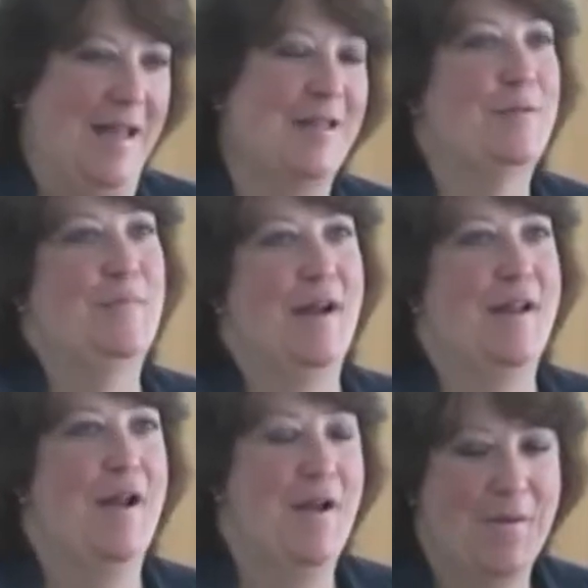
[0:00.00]
That's
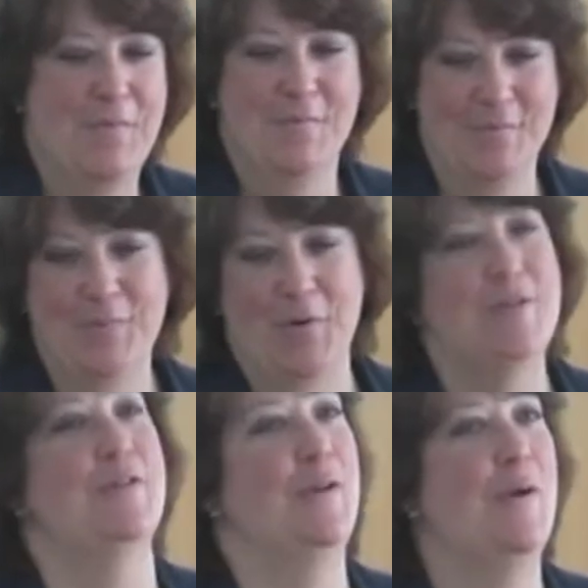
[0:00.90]
my
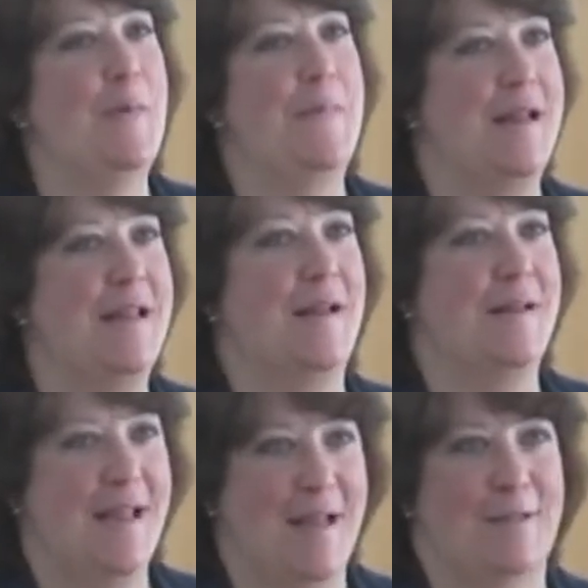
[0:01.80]
personal
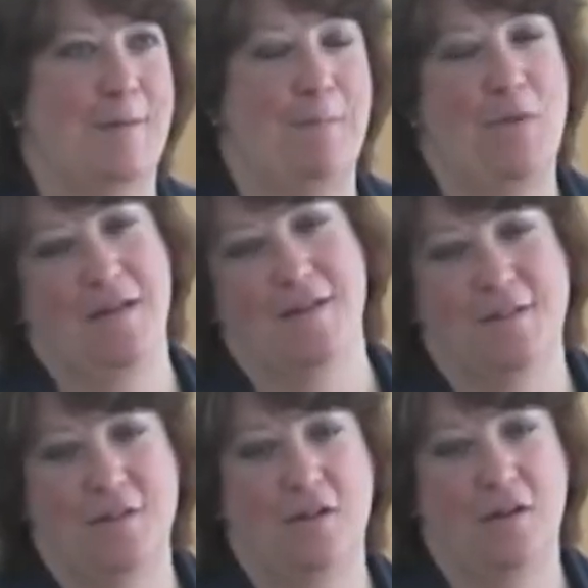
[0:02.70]
opinion, yes,
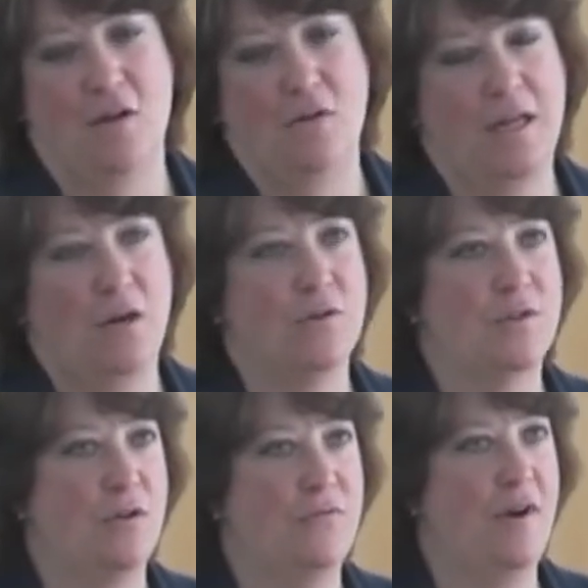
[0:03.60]
because you can only go
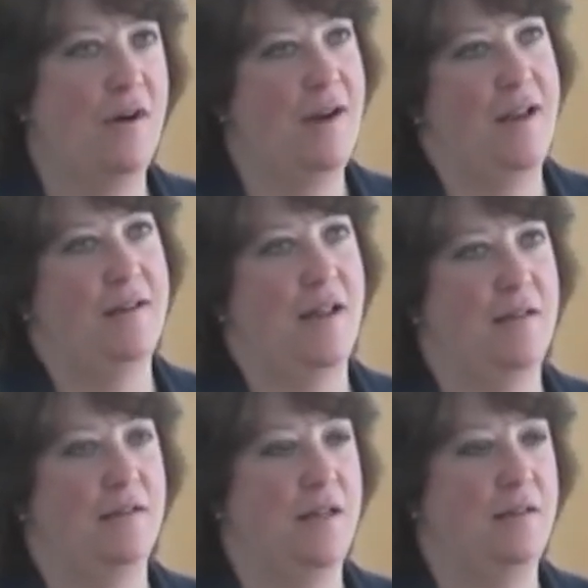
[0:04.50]
so far,
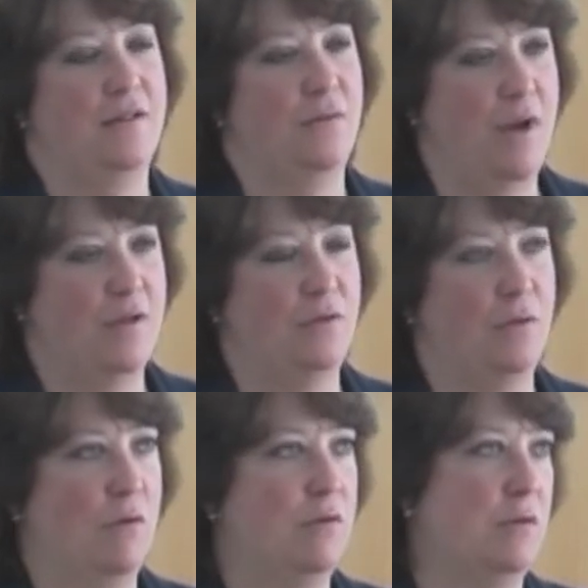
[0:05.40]
and then the right to
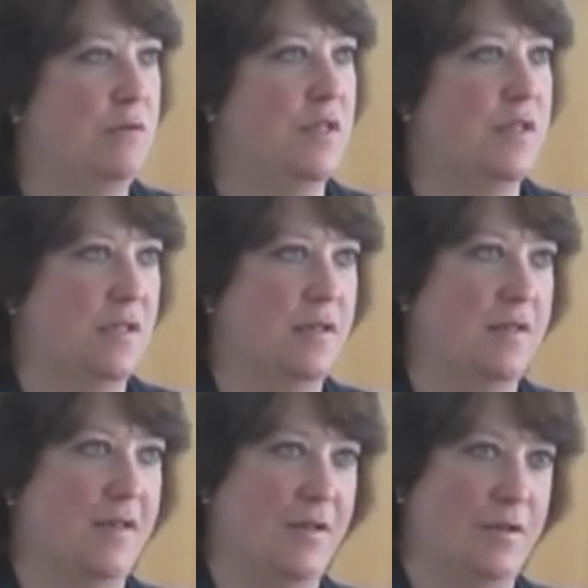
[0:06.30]
quote loses
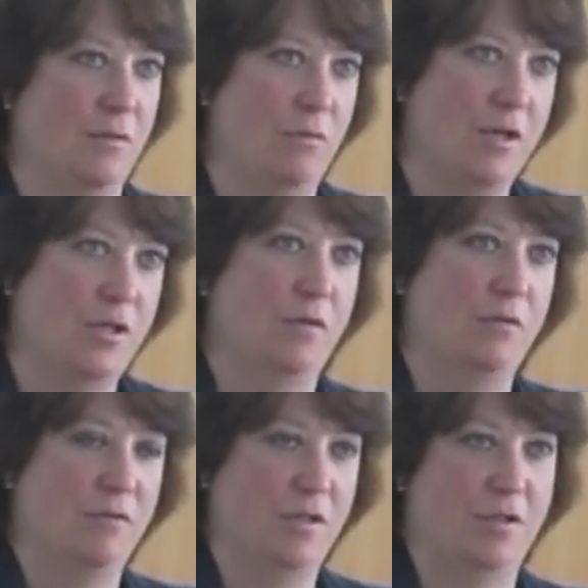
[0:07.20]
its original
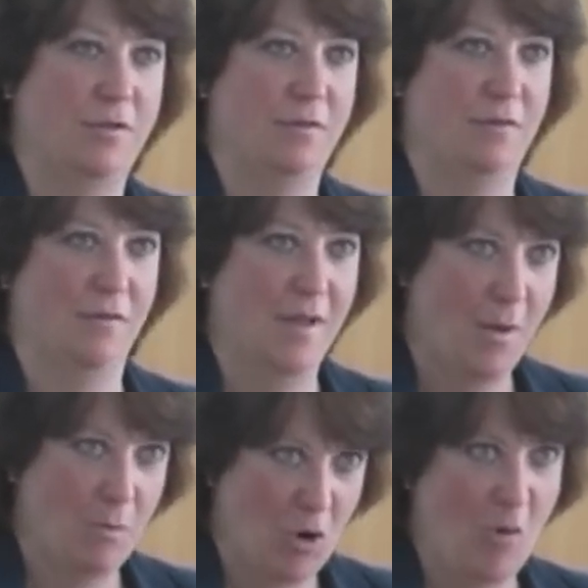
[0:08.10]
traditional
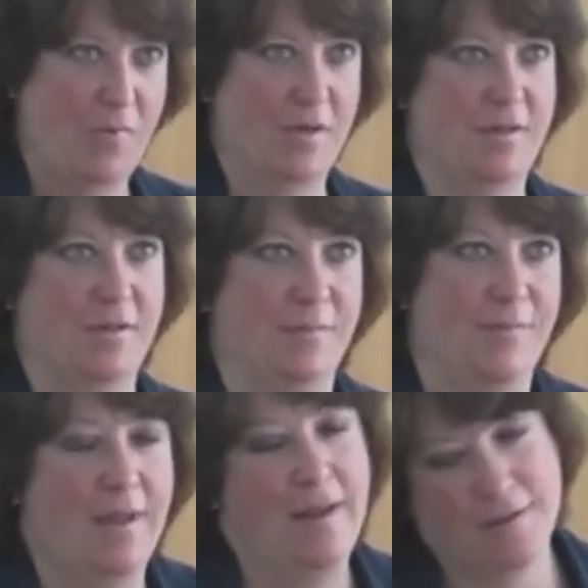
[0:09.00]
purpose.
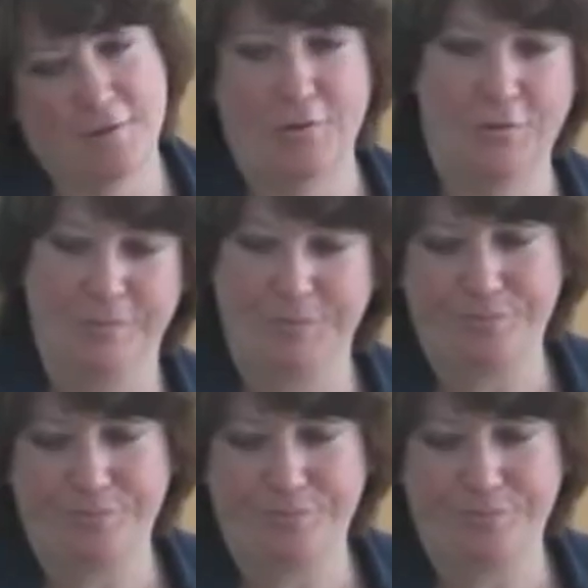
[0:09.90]
So,